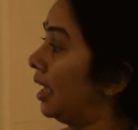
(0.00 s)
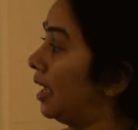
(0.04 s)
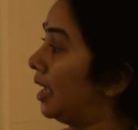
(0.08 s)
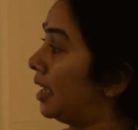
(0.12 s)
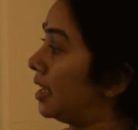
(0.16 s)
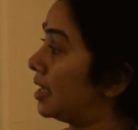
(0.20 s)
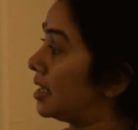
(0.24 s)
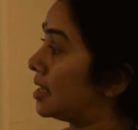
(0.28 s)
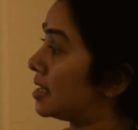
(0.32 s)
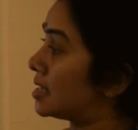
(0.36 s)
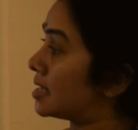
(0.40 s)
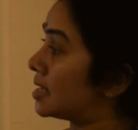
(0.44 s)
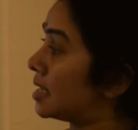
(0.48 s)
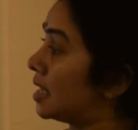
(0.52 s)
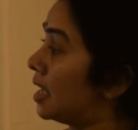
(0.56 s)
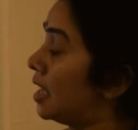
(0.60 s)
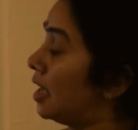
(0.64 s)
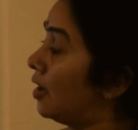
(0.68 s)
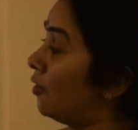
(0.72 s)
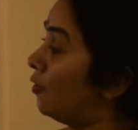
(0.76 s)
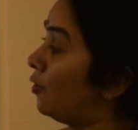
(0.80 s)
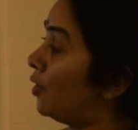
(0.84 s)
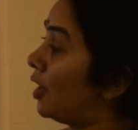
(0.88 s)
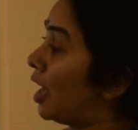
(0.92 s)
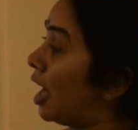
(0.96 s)
Hence,
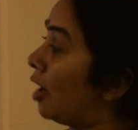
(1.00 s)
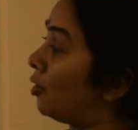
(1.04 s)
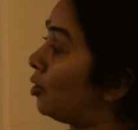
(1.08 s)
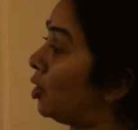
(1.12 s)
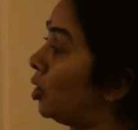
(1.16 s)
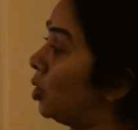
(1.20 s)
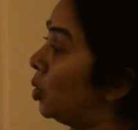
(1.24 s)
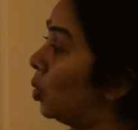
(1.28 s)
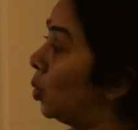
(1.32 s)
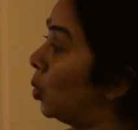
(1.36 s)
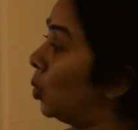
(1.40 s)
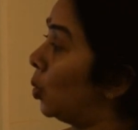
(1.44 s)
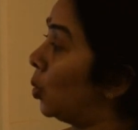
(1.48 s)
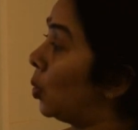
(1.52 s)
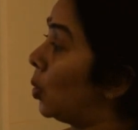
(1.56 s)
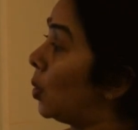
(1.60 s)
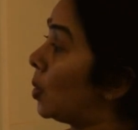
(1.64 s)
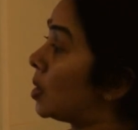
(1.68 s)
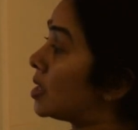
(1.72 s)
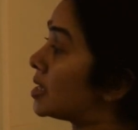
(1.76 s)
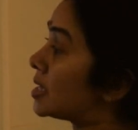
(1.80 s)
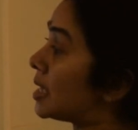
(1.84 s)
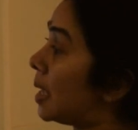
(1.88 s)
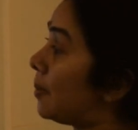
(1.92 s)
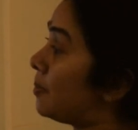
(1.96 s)
we have to know
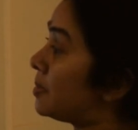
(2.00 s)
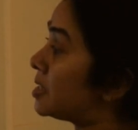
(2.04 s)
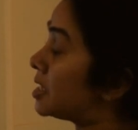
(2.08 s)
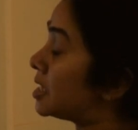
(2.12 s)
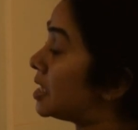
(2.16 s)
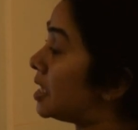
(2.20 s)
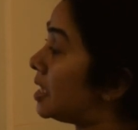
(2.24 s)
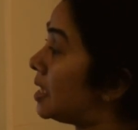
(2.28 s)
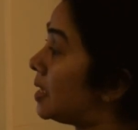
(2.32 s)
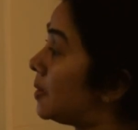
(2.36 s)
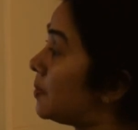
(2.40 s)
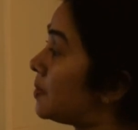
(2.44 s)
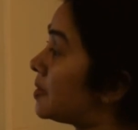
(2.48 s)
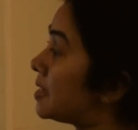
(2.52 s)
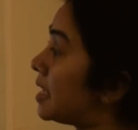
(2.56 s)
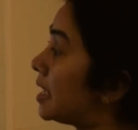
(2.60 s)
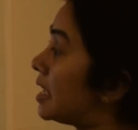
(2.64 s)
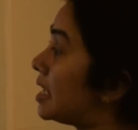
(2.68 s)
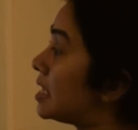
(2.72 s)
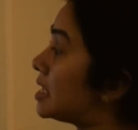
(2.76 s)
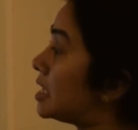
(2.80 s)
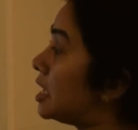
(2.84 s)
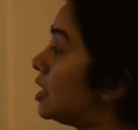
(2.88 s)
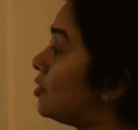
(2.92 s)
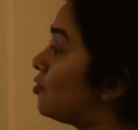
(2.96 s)
some terms
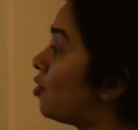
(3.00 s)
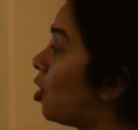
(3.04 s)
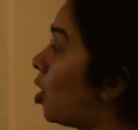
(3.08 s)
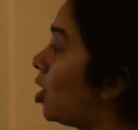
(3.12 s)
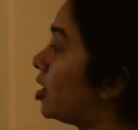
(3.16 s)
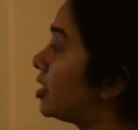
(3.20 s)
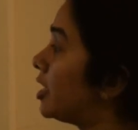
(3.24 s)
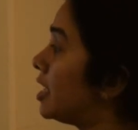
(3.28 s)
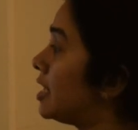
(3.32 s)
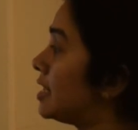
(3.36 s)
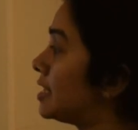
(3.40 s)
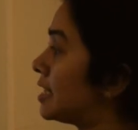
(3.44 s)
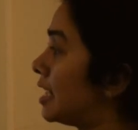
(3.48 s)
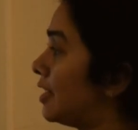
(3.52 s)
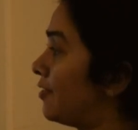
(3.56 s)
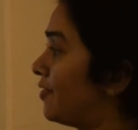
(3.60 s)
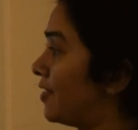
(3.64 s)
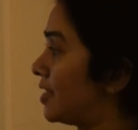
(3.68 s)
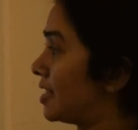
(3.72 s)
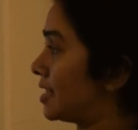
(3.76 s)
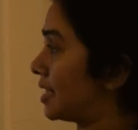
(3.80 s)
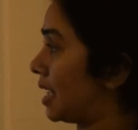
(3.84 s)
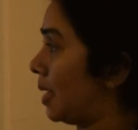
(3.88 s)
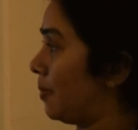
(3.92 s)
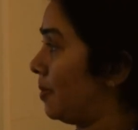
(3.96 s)
that is involved in
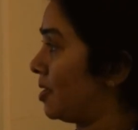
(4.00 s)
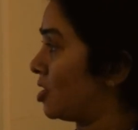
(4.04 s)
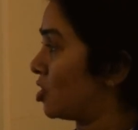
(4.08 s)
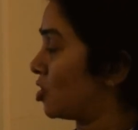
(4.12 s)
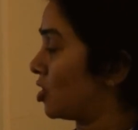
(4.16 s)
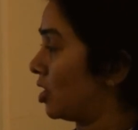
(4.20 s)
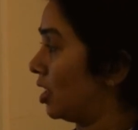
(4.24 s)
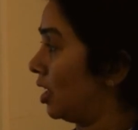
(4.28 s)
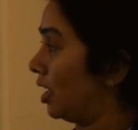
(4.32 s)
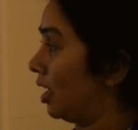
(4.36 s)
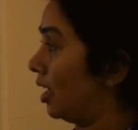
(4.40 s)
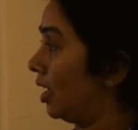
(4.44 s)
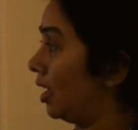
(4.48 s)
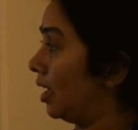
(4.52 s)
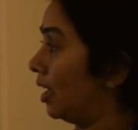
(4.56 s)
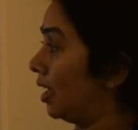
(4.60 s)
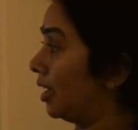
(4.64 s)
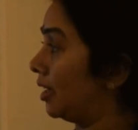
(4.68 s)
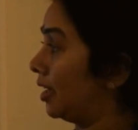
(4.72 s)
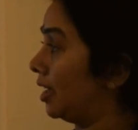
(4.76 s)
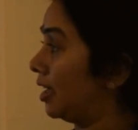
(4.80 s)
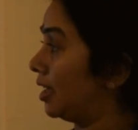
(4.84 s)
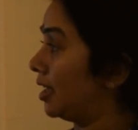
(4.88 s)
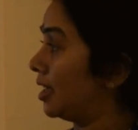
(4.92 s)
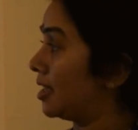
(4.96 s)
surface chemistry
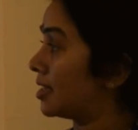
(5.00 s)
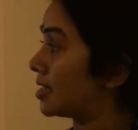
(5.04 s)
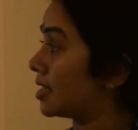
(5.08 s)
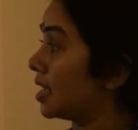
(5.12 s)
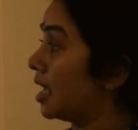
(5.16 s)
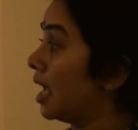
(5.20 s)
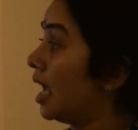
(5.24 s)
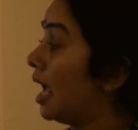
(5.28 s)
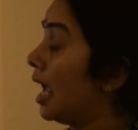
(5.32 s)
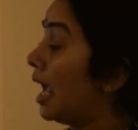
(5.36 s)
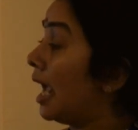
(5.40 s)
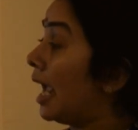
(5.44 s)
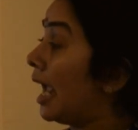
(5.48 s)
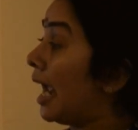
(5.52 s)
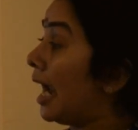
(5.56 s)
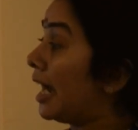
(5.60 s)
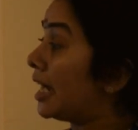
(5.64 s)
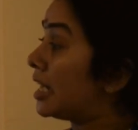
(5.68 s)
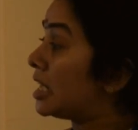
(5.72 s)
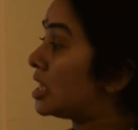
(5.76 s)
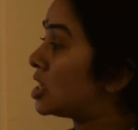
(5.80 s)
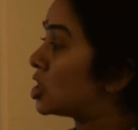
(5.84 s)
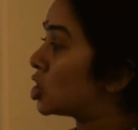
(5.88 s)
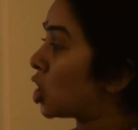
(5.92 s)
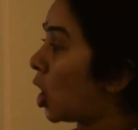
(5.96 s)
is
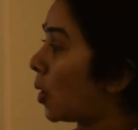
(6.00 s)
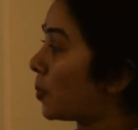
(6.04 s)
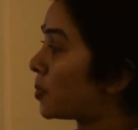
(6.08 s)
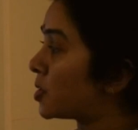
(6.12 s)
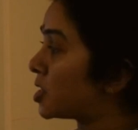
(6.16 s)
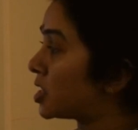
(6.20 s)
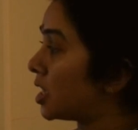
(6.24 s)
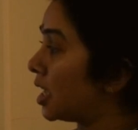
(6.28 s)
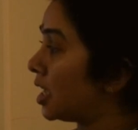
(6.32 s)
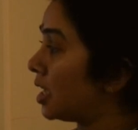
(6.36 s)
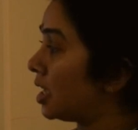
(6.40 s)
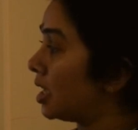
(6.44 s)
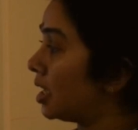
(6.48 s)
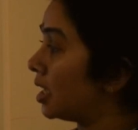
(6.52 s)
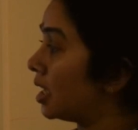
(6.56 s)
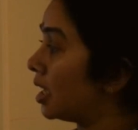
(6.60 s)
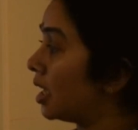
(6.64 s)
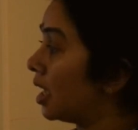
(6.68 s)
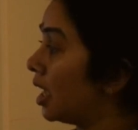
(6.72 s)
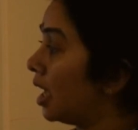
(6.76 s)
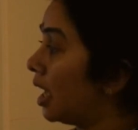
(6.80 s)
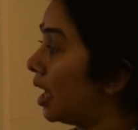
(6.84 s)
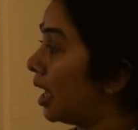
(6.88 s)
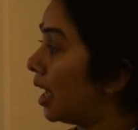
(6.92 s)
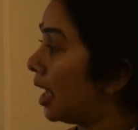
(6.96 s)
adsorption,
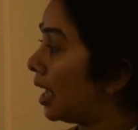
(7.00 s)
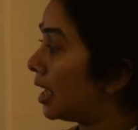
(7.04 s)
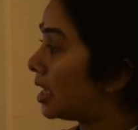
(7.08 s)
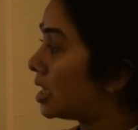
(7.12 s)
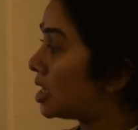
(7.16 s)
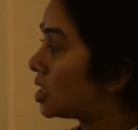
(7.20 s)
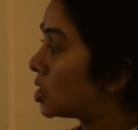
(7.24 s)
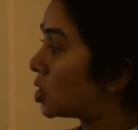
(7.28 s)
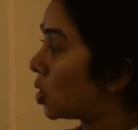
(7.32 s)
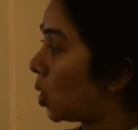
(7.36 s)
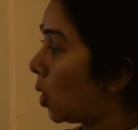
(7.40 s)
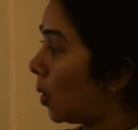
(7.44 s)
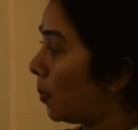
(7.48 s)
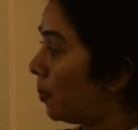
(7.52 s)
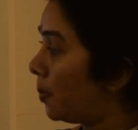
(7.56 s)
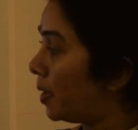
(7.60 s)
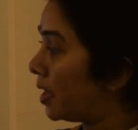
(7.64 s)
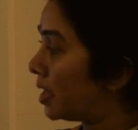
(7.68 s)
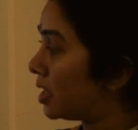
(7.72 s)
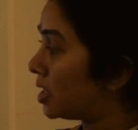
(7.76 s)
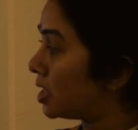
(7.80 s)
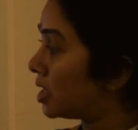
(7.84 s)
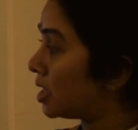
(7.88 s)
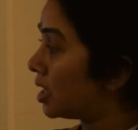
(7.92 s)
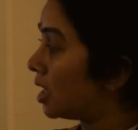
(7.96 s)

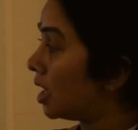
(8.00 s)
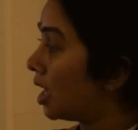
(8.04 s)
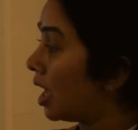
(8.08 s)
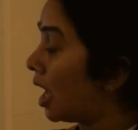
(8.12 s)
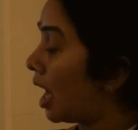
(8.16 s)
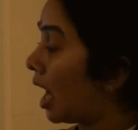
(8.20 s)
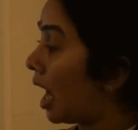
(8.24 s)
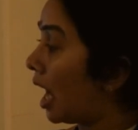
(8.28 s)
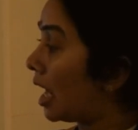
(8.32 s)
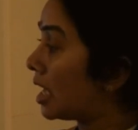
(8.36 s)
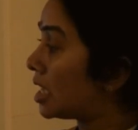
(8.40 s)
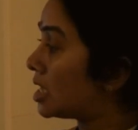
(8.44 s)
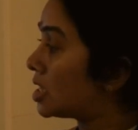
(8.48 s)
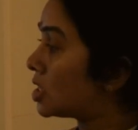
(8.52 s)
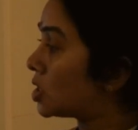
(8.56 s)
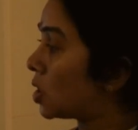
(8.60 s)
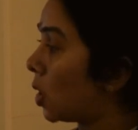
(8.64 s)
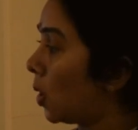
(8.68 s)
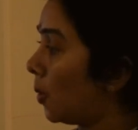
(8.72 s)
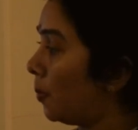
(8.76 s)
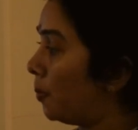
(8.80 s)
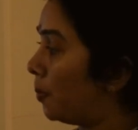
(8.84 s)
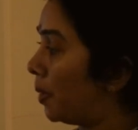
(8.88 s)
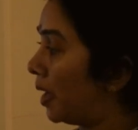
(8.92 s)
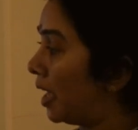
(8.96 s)
adsorbent,
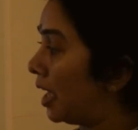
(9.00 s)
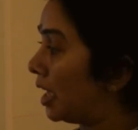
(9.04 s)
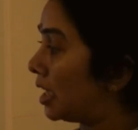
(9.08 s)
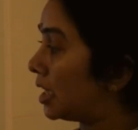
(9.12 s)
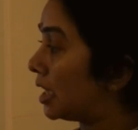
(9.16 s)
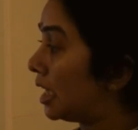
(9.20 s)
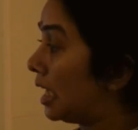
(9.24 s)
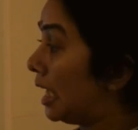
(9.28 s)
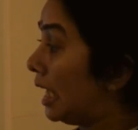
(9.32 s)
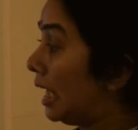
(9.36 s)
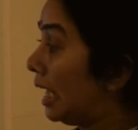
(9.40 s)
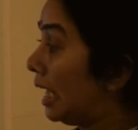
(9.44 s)
adsorbate,